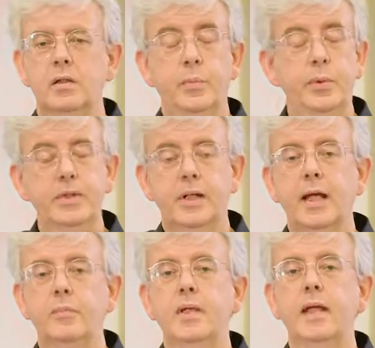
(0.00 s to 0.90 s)
The printer
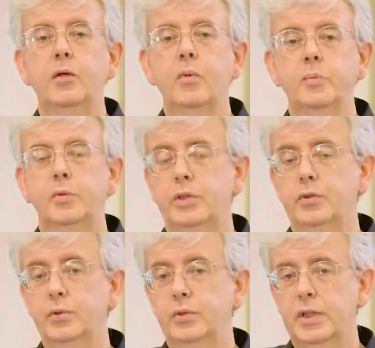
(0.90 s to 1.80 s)
can be equipped with
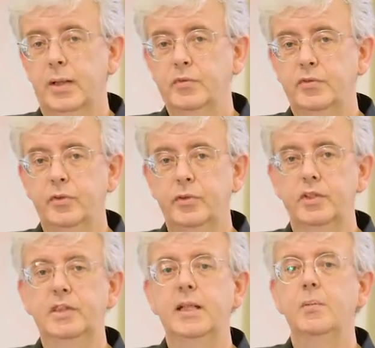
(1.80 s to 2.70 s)
a two by
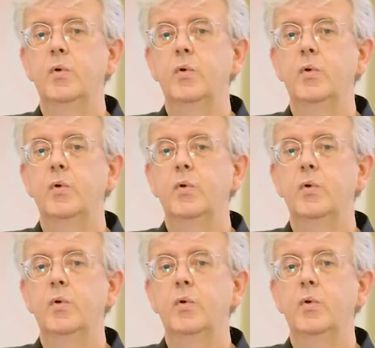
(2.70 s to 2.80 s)
four C